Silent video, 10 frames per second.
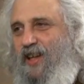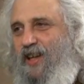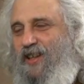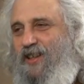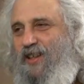
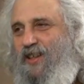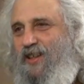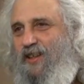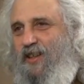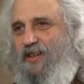and
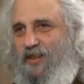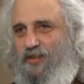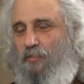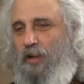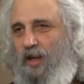
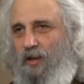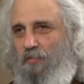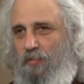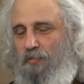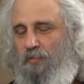just
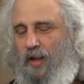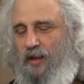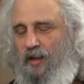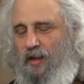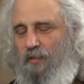a
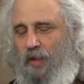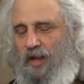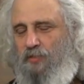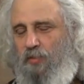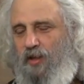
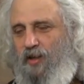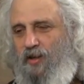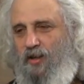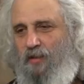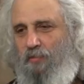bass
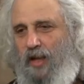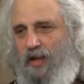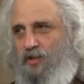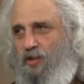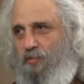player, the
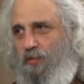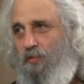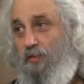banjo